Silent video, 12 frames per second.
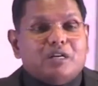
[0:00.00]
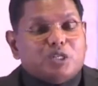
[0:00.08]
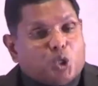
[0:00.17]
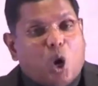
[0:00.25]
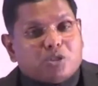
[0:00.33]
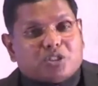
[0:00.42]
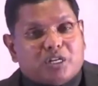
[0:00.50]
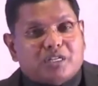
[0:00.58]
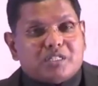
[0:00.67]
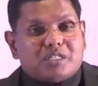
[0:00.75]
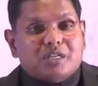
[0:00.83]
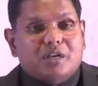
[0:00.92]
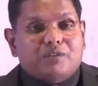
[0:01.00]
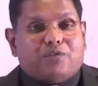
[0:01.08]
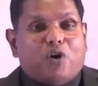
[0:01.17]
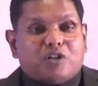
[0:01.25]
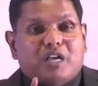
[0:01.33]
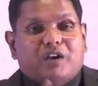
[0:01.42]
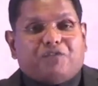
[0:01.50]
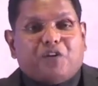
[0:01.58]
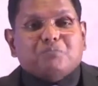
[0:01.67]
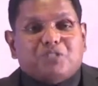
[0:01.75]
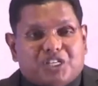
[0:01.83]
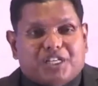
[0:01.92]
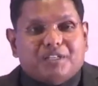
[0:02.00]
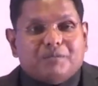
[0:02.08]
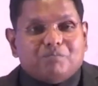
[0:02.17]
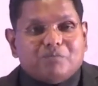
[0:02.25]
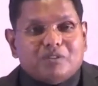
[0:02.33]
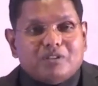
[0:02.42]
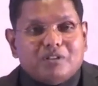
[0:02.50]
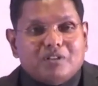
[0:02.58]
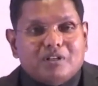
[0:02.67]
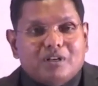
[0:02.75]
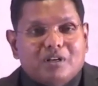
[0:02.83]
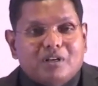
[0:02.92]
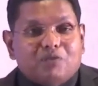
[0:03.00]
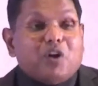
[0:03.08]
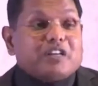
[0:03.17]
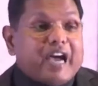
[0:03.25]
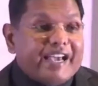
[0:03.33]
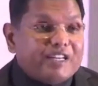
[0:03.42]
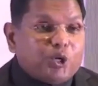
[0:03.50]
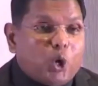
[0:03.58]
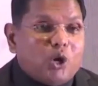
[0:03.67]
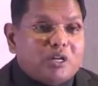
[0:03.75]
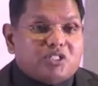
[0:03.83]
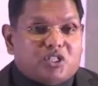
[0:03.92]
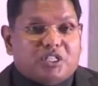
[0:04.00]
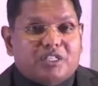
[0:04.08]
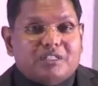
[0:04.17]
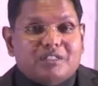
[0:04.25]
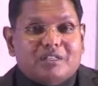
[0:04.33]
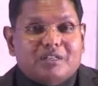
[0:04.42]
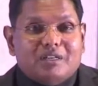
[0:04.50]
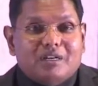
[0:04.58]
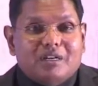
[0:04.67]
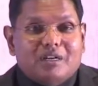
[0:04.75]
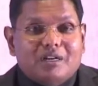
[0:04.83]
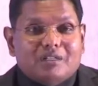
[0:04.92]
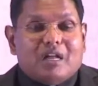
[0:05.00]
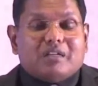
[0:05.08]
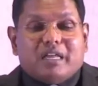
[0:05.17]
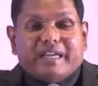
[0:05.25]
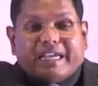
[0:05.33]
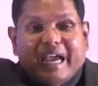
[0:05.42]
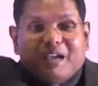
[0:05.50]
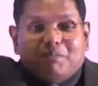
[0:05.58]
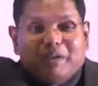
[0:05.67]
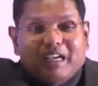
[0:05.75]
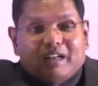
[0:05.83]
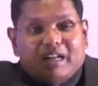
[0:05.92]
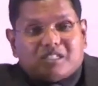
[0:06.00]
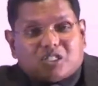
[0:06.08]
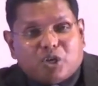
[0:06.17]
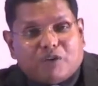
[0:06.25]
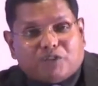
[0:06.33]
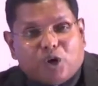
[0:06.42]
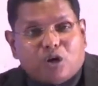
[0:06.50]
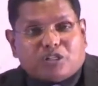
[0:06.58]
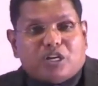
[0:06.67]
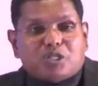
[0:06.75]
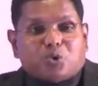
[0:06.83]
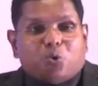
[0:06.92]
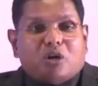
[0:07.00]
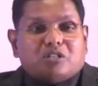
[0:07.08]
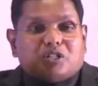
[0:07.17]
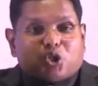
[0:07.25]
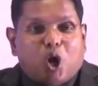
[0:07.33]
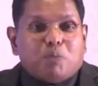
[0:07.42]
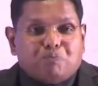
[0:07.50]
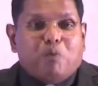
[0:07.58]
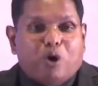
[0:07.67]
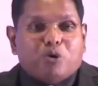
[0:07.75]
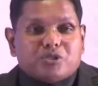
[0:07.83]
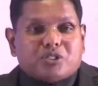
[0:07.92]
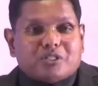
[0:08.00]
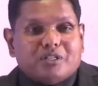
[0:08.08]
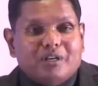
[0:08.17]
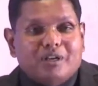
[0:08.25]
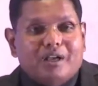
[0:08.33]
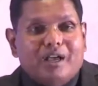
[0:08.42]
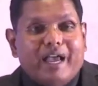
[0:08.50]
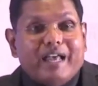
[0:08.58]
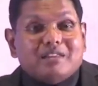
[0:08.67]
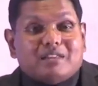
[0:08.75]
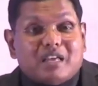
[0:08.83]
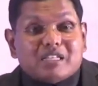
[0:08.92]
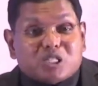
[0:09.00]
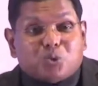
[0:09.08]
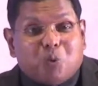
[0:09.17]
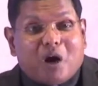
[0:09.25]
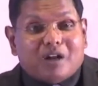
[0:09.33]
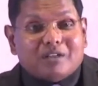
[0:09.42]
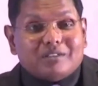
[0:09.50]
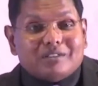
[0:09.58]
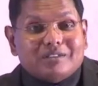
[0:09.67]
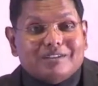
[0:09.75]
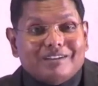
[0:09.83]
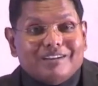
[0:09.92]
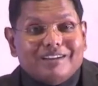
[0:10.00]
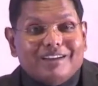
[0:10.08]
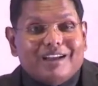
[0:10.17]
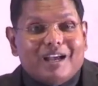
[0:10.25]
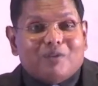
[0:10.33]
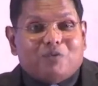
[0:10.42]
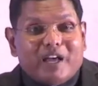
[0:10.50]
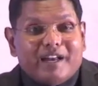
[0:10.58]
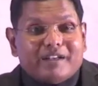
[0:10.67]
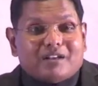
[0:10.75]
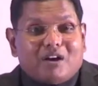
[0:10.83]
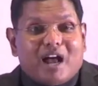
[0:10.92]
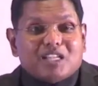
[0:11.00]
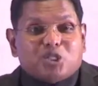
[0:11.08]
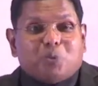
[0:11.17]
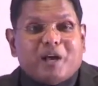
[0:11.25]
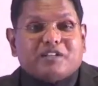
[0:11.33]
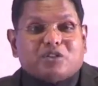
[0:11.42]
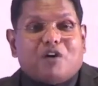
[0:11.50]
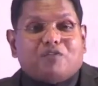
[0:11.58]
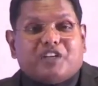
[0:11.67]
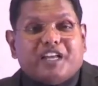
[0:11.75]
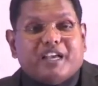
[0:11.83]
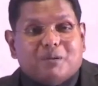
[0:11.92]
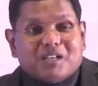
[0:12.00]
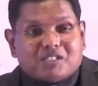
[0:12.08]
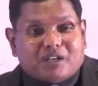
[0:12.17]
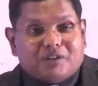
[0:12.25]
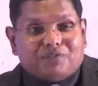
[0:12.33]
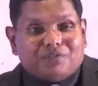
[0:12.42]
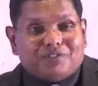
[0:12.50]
doctors for the FMGE, for gynecology. Then they gave me a list of doctors who are the topmost. In this one, a very graduate of DMSF,